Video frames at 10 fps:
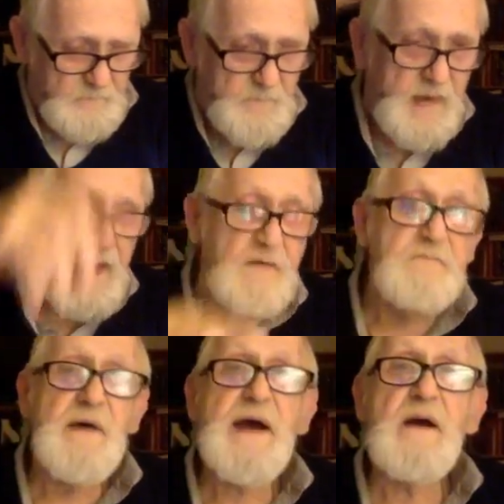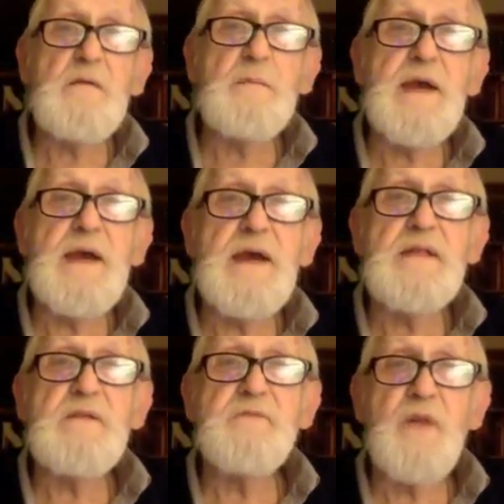and found me in
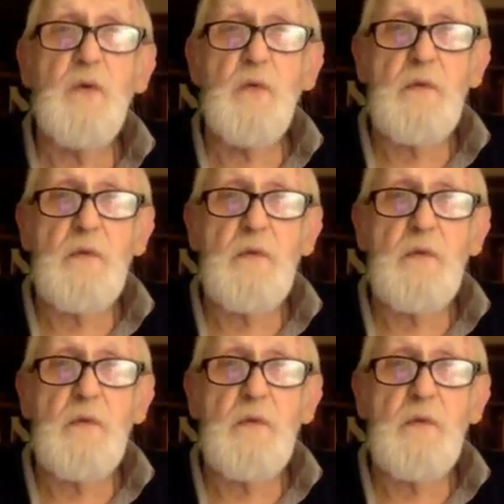the floor.